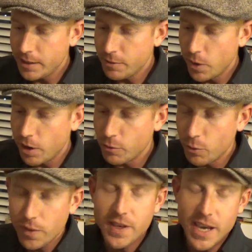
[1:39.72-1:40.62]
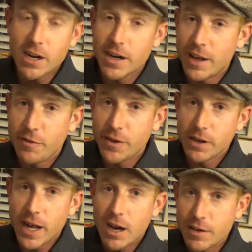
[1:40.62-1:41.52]
Well, what the internet
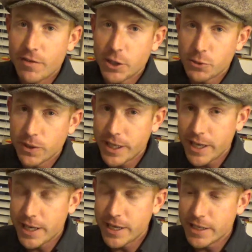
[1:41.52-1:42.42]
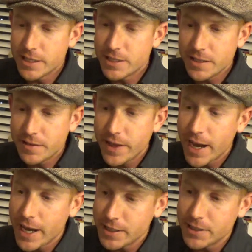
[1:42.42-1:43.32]
figured out eventually is
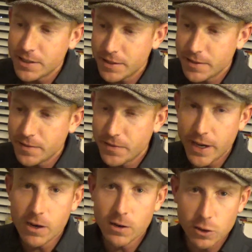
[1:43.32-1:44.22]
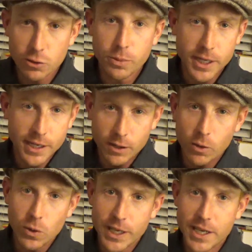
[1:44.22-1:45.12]
that their lubricant
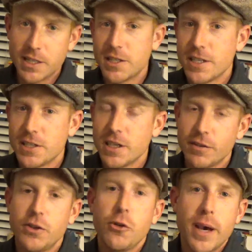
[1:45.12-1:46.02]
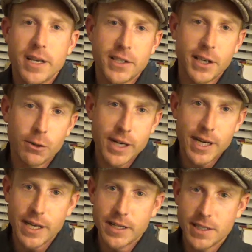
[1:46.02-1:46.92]
only consists of two basic
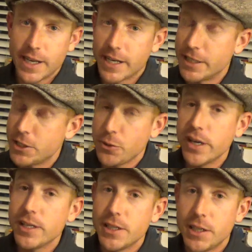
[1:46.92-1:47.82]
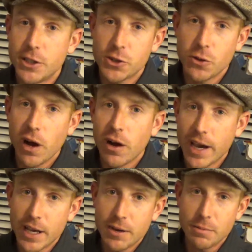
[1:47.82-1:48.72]
ingredients, and it's too easy to just go out
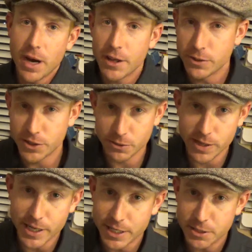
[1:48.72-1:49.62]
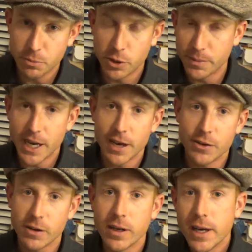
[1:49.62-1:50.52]
and buy those ingredients, put them
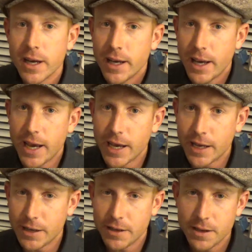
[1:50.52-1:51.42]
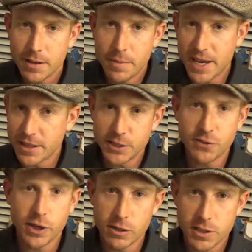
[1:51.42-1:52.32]
together, and make this
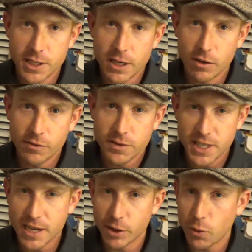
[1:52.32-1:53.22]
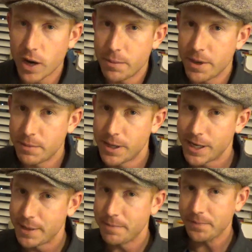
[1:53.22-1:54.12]
for yourself, saving quite a bit of money.